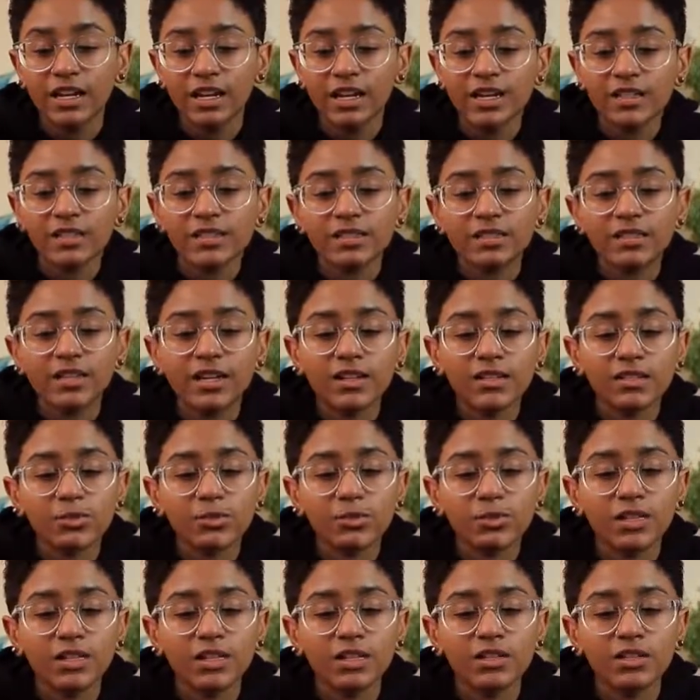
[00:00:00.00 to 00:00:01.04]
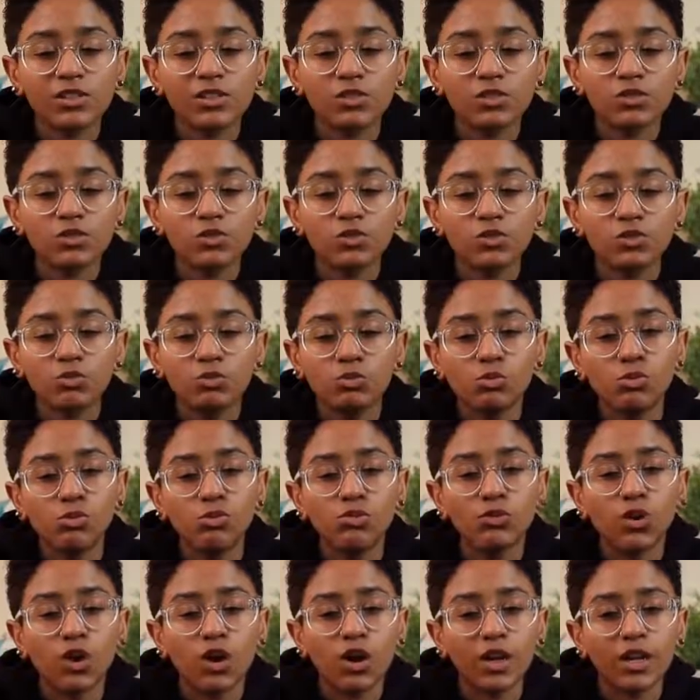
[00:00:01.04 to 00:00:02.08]
it sucks because you
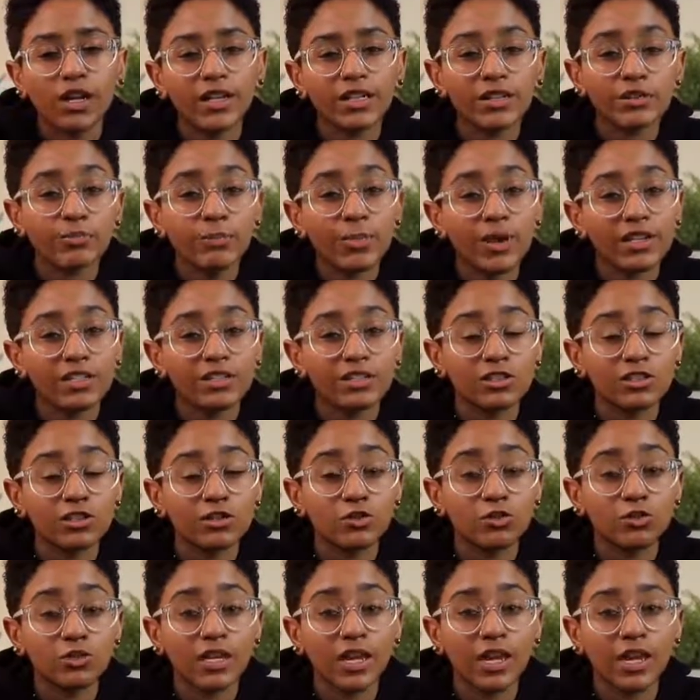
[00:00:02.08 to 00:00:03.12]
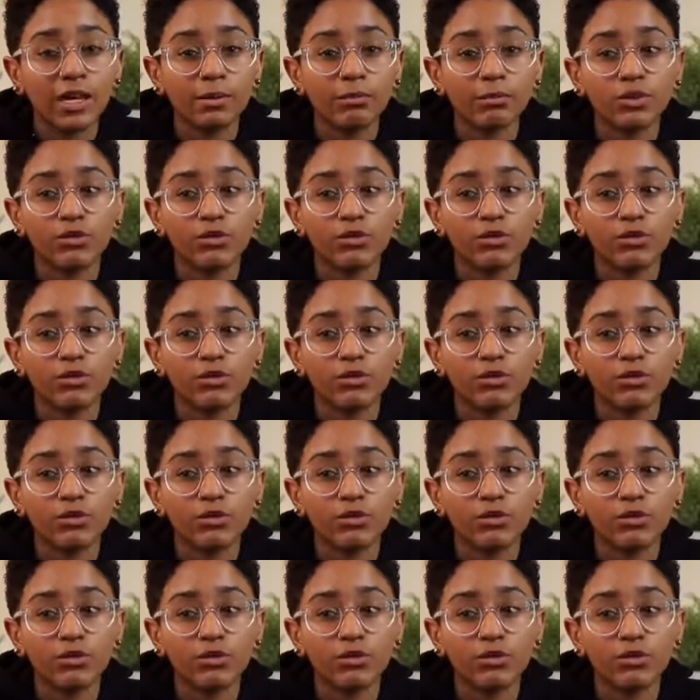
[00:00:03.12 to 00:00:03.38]
move on as best as you can,